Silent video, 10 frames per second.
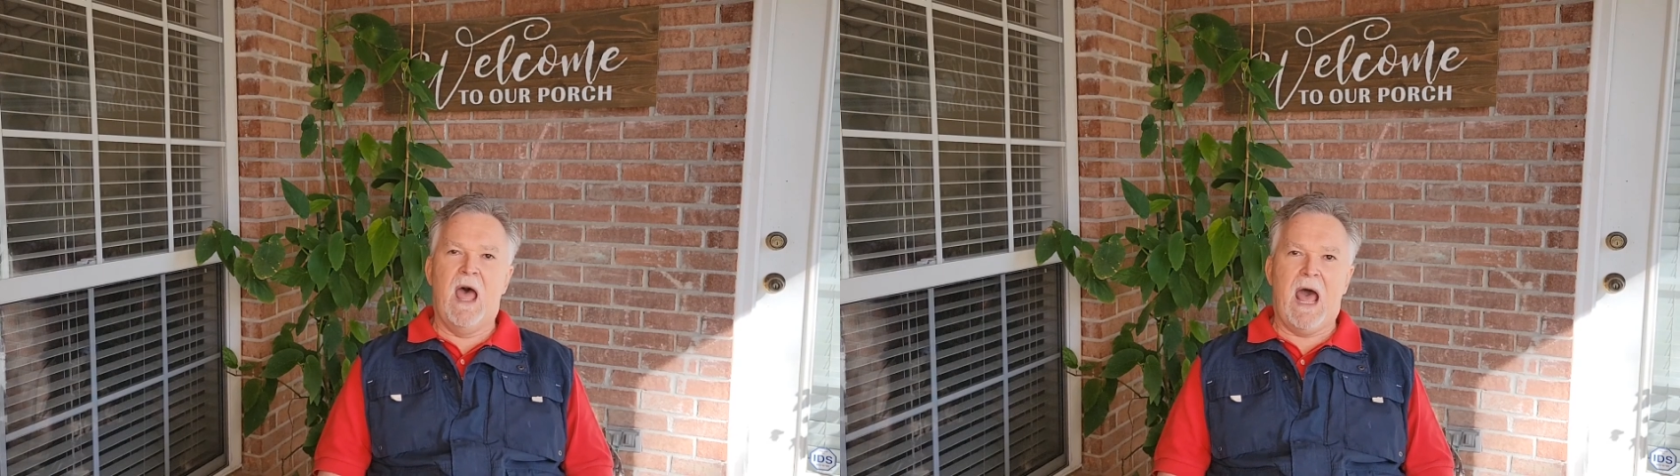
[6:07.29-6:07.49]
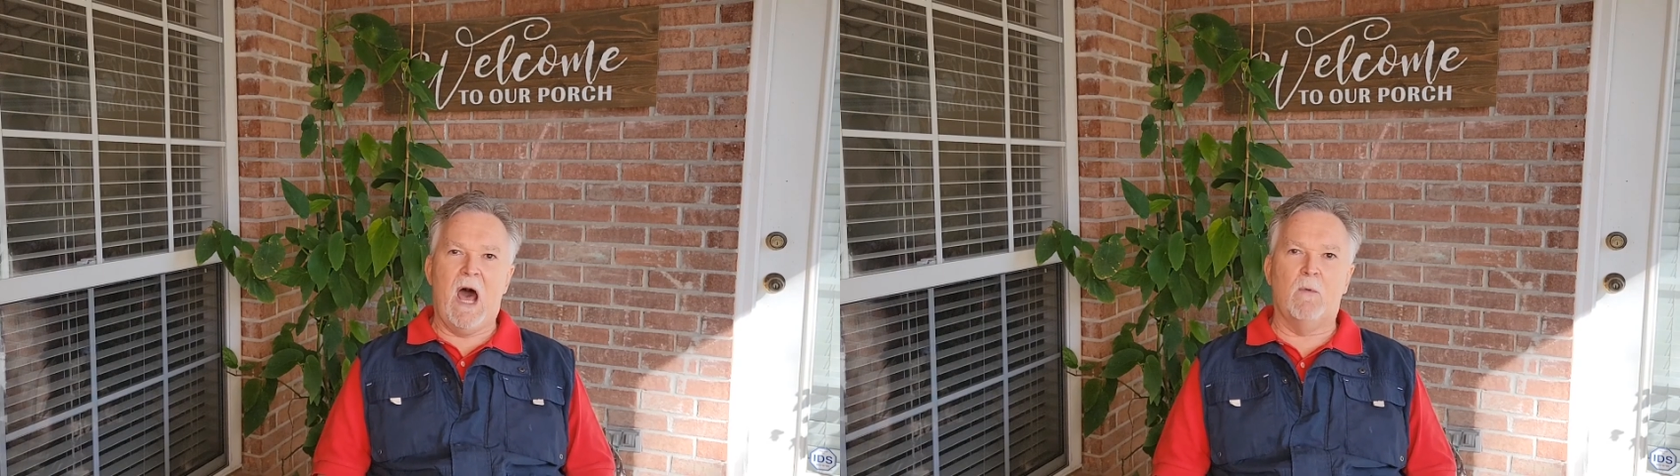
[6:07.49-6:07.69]

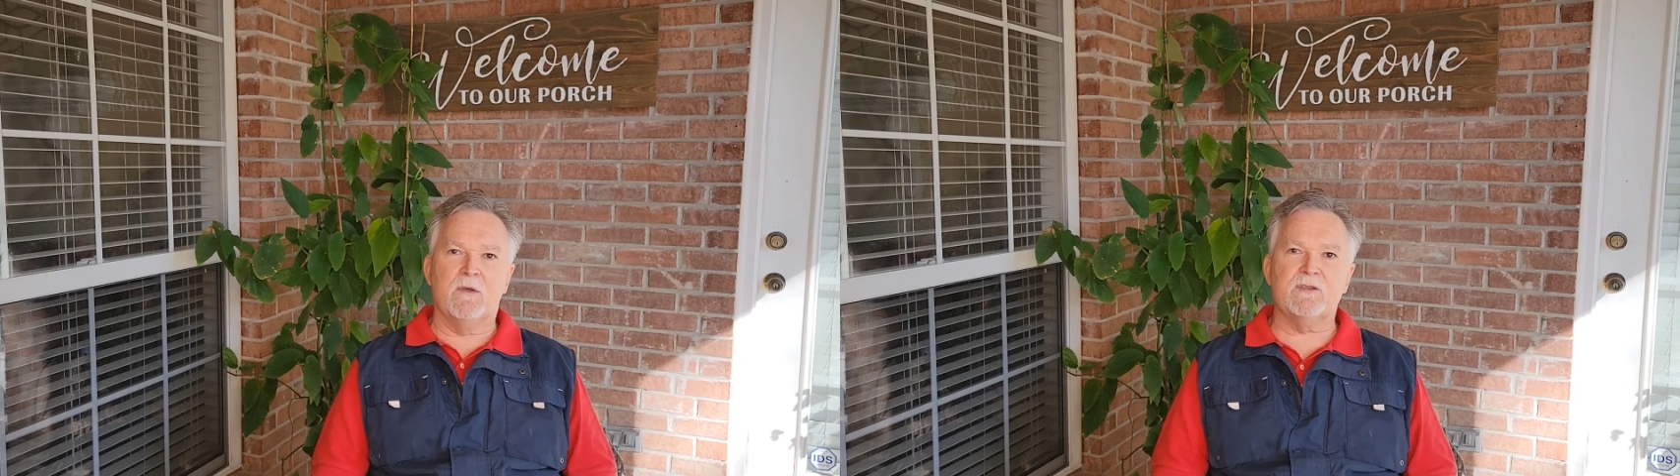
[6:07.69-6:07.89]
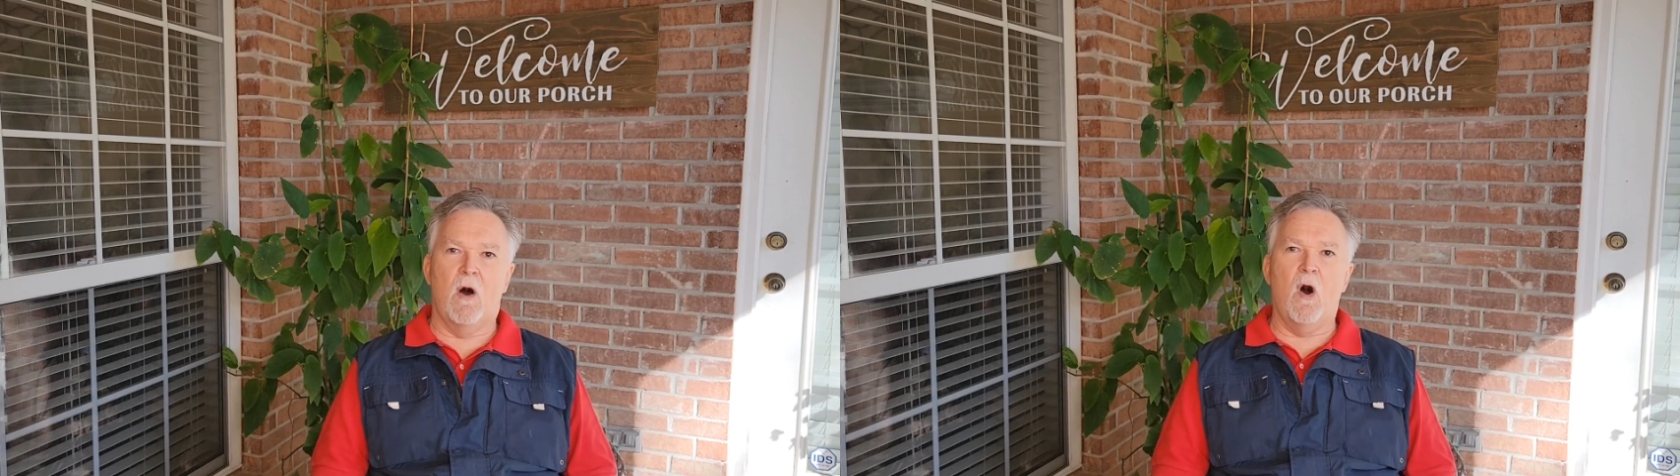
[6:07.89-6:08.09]
I
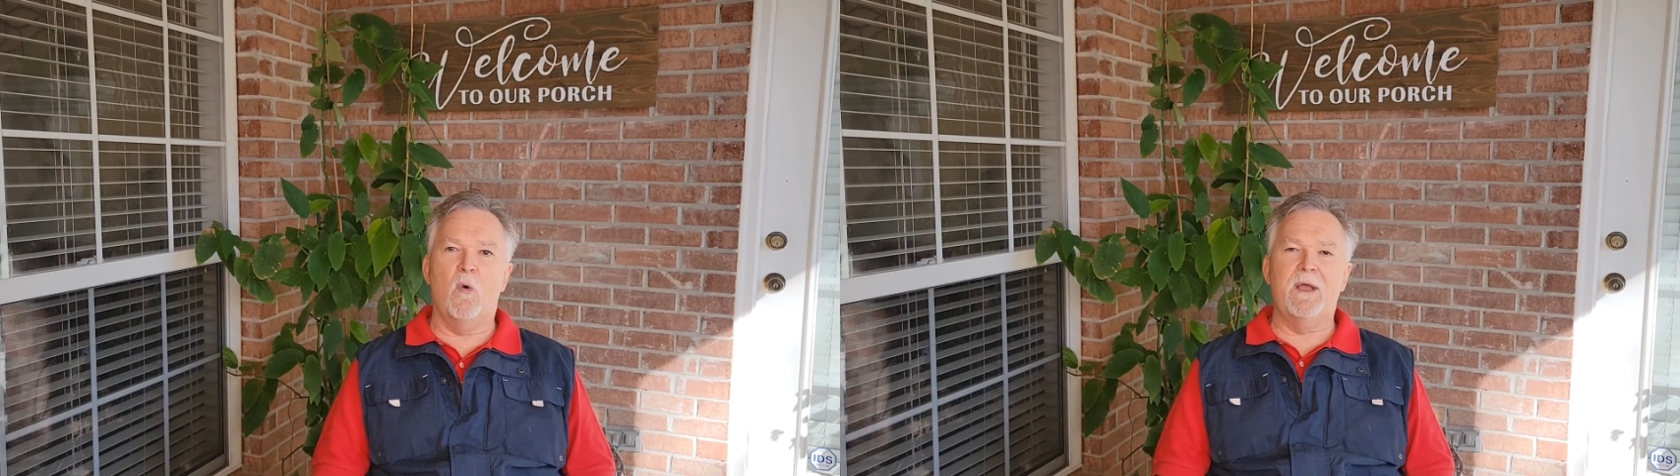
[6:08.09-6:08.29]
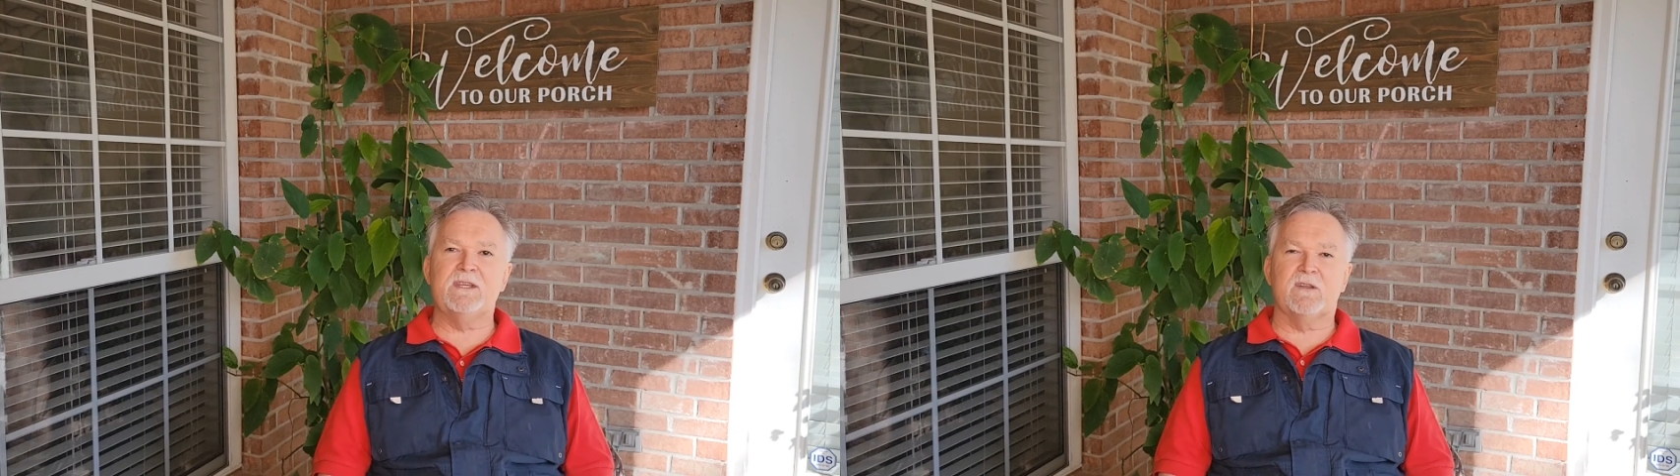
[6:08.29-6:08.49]
was
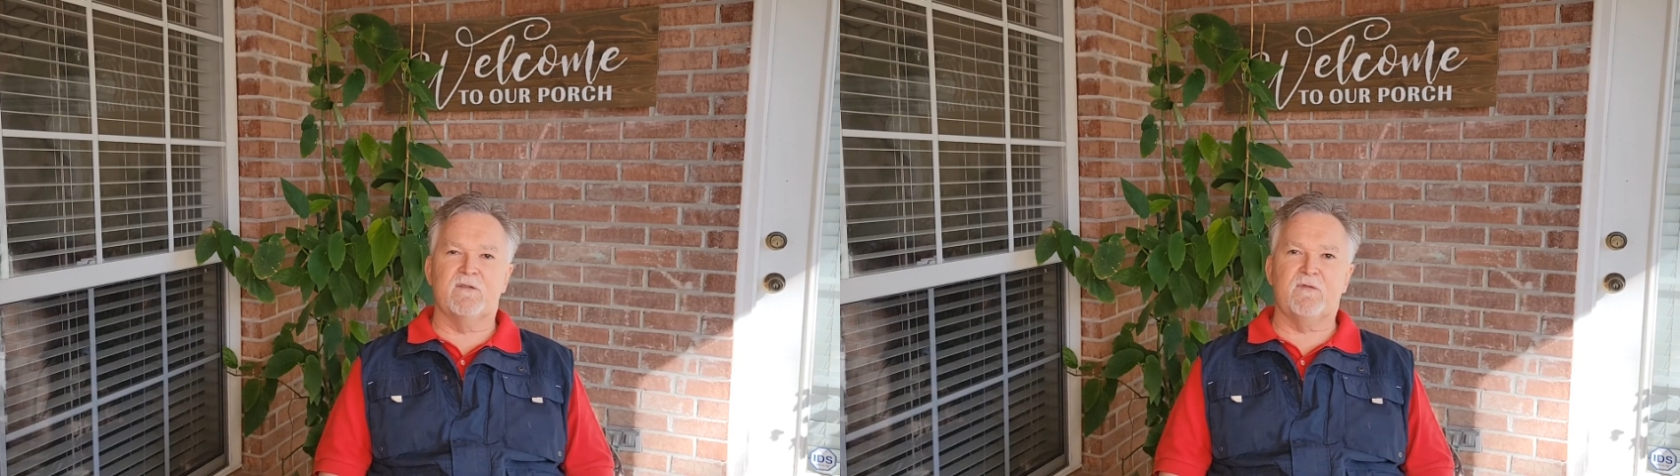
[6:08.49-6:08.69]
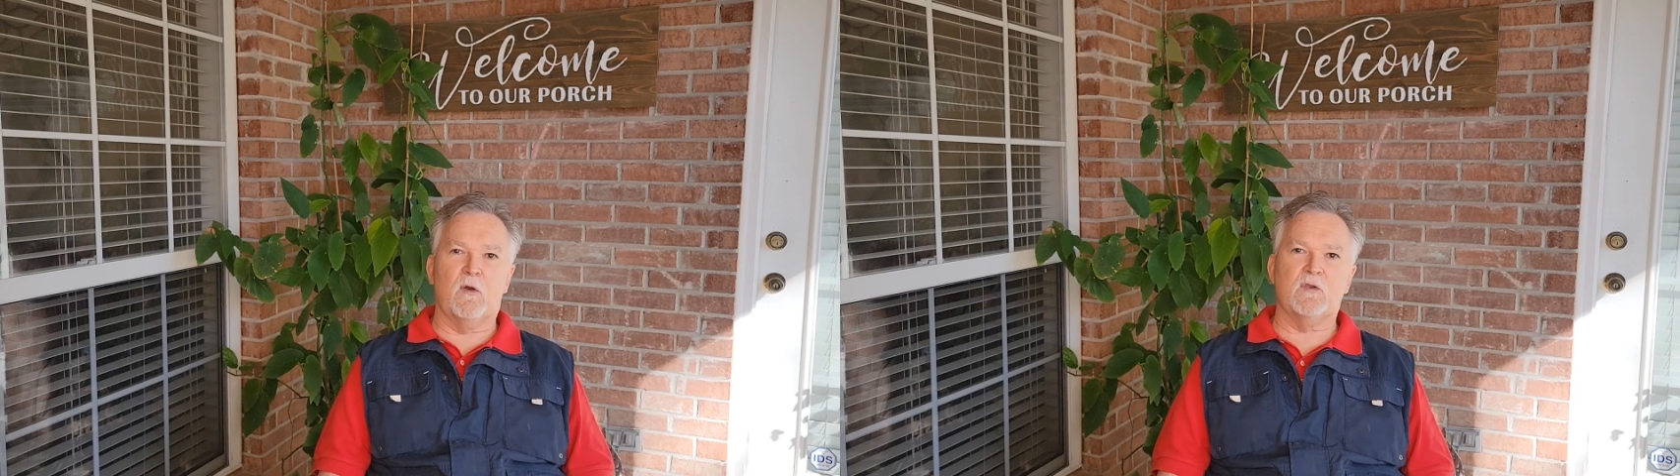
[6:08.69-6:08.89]
always the
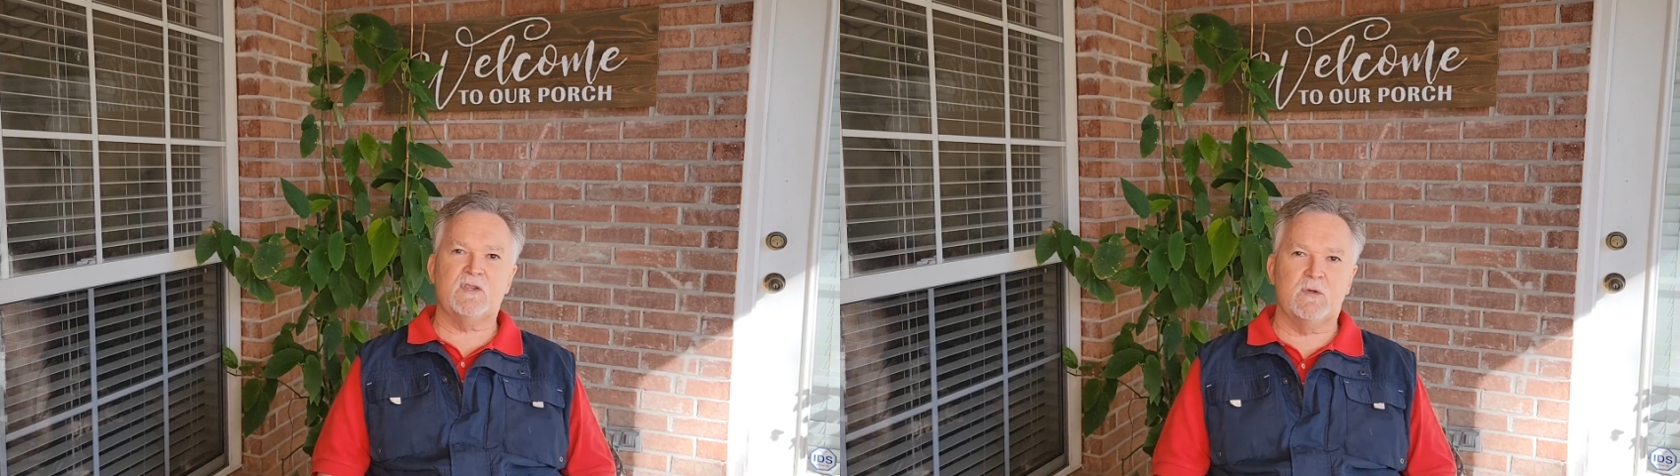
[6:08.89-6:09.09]
first